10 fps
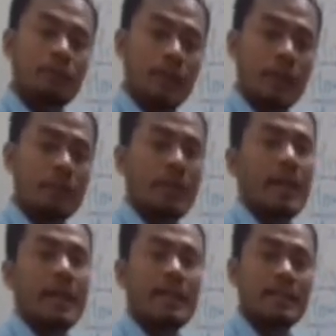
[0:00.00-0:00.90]

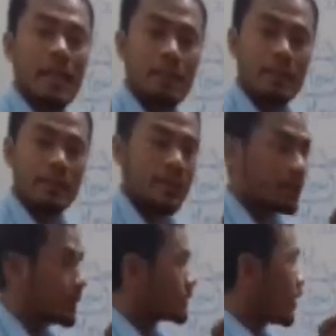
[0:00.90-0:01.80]
frame exclamatory
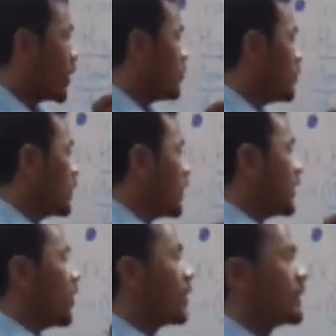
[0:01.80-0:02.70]
sentence.
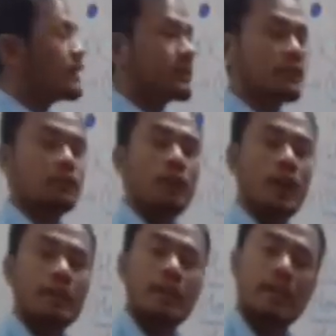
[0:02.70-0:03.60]
How honest his
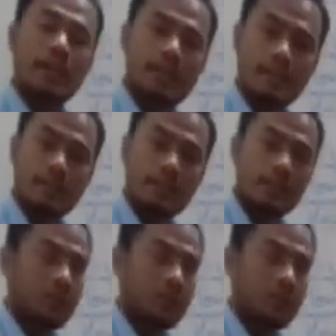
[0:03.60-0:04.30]
father is.